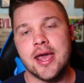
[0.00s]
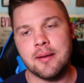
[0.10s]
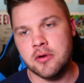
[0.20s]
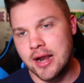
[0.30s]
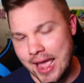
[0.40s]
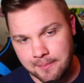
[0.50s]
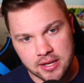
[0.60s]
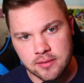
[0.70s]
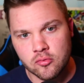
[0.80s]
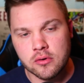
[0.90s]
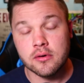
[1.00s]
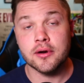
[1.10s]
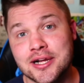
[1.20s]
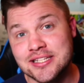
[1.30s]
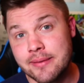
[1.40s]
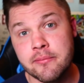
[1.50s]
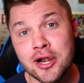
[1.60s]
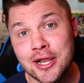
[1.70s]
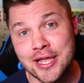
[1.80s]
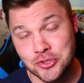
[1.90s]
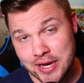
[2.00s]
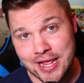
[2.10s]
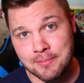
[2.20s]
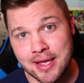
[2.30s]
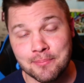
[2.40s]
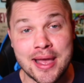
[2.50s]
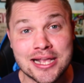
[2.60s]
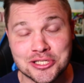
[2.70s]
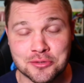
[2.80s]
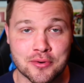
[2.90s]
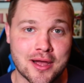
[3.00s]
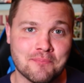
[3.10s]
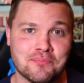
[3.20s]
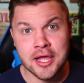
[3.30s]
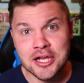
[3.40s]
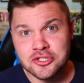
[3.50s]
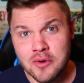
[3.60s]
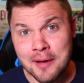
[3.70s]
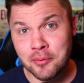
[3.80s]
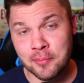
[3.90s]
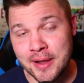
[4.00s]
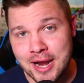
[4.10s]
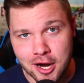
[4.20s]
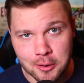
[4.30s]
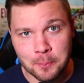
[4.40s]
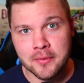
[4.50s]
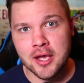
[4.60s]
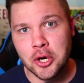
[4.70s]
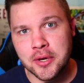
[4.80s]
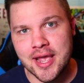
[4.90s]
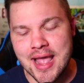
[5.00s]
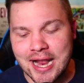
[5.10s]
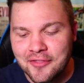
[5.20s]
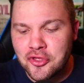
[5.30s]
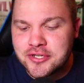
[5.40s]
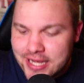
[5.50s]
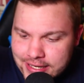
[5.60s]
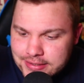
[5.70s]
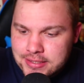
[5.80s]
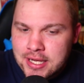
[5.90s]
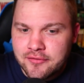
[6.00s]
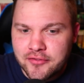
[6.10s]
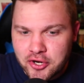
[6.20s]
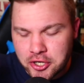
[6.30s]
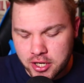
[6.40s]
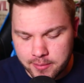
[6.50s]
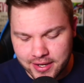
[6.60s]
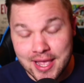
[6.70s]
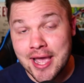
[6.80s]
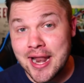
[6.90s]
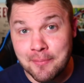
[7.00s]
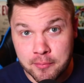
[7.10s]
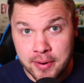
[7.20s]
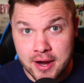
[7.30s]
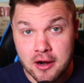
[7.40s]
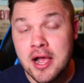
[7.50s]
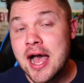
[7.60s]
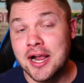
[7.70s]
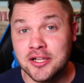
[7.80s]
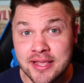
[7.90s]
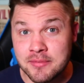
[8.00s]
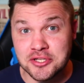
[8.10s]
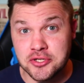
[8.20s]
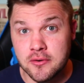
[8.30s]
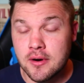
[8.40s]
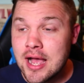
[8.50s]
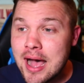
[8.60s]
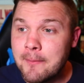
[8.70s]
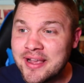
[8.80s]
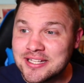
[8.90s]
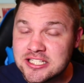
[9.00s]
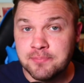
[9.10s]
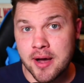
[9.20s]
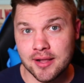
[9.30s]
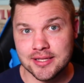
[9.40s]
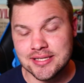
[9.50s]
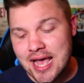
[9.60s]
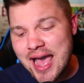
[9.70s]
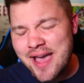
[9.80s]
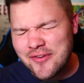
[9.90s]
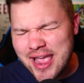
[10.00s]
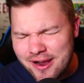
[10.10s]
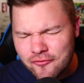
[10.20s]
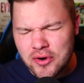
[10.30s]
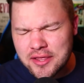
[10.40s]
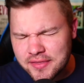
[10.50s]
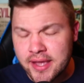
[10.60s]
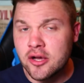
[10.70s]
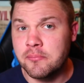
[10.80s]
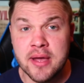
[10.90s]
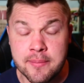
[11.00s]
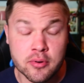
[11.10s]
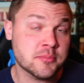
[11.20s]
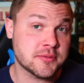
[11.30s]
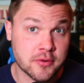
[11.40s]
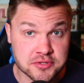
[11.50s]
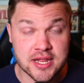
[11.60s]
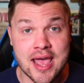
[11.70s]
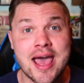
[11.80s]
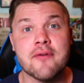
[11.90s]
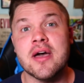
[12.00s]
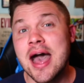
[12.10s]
And I'm not happy anymore because I'm a middle-aged redneck man past his prime. So I prepare. Okay, I get the date that they're coming, and I prepare. I clean my store. I make it spotless. I have everything on paper I'm supposed to have.